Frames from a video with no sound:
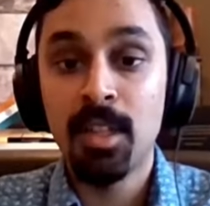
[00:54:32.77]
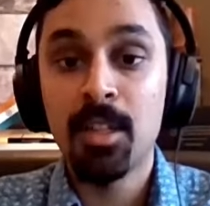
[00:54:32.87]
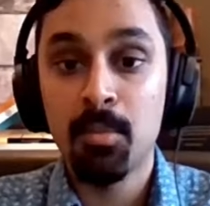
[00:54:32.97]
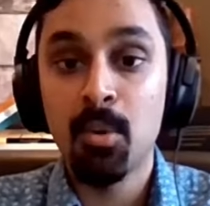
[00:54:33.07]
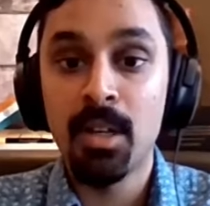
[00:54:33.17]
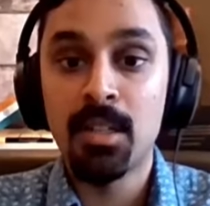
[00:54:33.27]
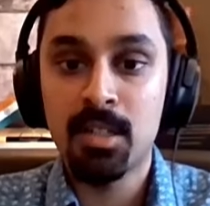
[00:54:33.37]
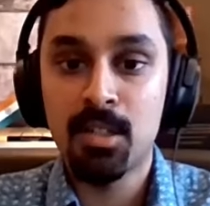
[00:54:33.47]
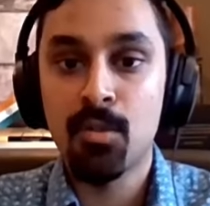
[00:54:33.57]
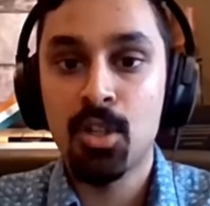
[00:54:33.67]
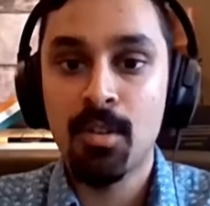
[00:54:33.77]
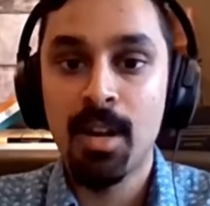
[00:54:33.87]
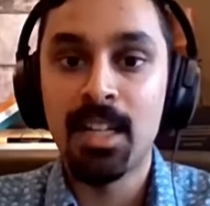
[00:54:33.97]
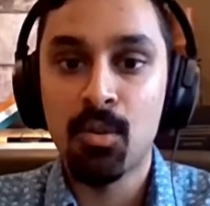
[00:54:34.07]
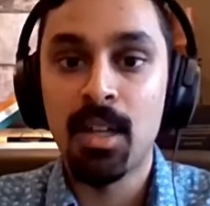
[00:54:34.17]
it really important to
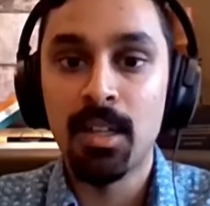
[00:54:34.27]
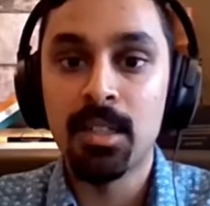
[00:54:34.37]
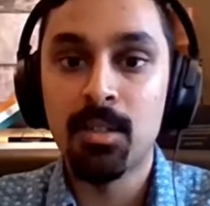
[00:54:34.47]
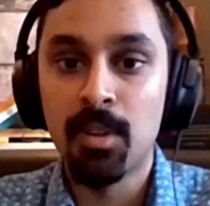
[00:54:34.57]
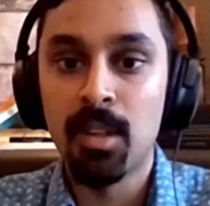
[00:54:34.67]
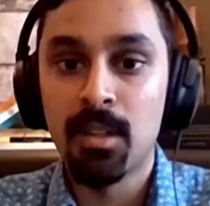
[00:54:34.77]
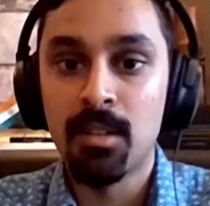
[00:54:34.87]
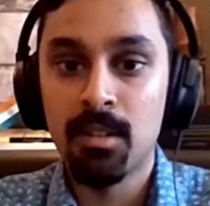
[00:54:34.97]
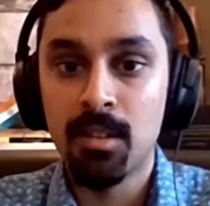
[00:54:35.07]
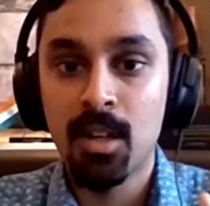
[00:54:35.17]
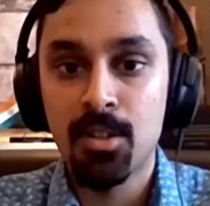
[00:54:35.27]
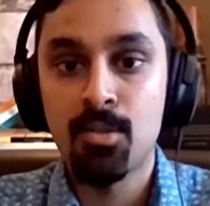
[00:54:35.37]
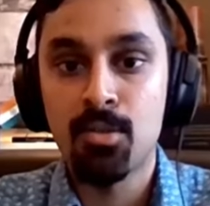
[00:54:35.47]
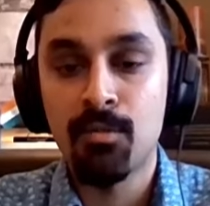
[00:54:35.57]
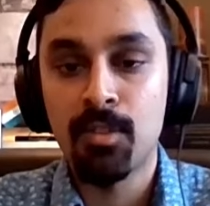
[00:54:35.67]
enshrine equality within the
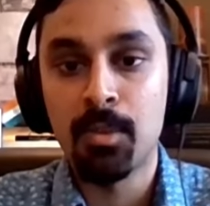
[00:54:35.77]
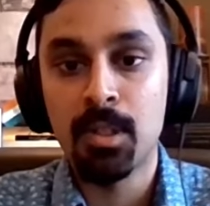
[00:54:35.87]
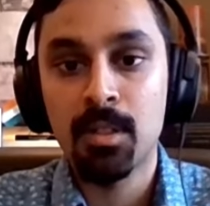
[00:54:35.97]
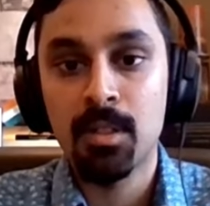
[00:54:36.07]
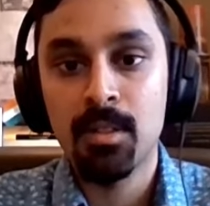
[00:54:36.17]
constitutional framework?